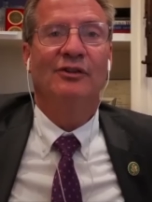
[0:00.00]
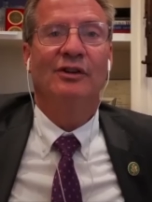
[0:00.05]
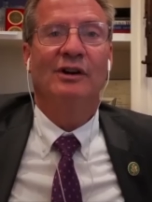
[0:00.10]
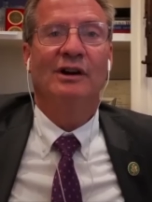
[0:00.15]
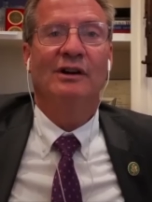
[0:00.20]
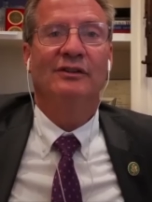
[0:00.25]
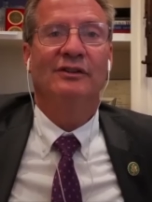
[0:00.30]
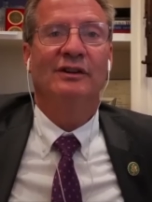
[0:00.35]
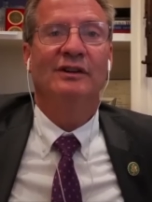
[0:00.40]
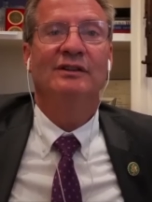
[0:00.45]

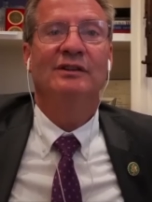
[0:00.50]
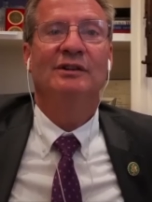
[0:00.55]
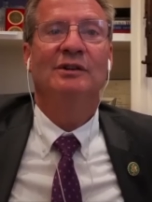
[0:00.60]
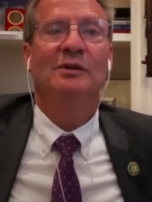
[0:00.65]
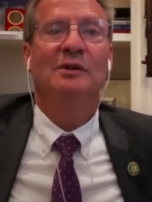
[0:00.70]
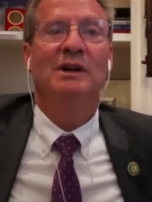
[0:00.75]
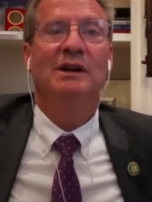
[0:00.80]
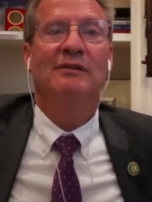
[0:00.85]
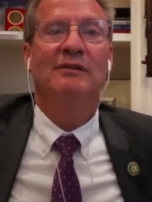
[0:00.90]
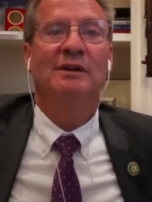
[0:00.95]
trucks in. You can
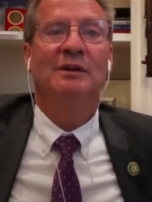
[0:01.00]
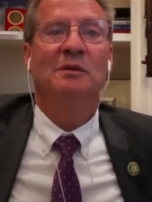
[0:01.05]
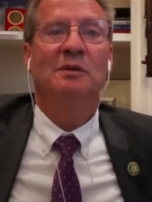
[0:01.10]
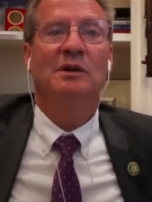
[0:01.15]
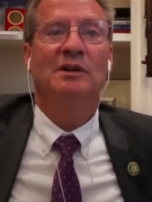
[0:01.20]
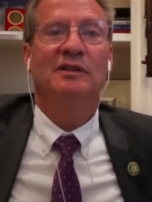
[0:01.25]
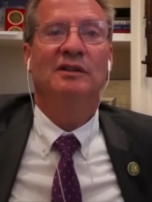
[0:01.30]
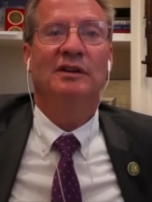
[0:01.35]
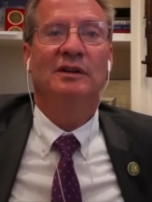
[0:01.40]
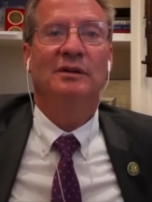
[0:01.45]
do whatever you
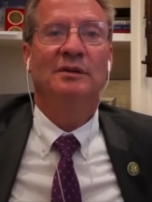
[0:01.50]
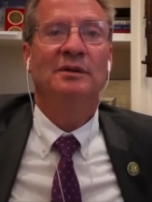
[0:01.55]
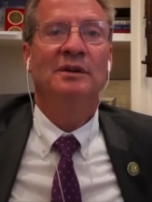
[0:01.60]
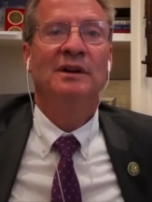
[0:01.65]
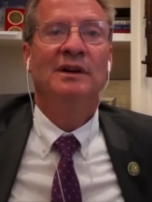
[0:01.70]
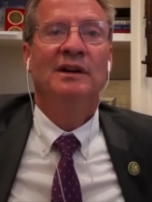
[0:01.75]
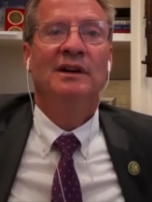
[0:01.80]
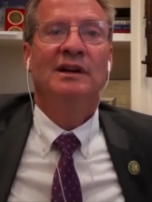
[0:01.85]
want to.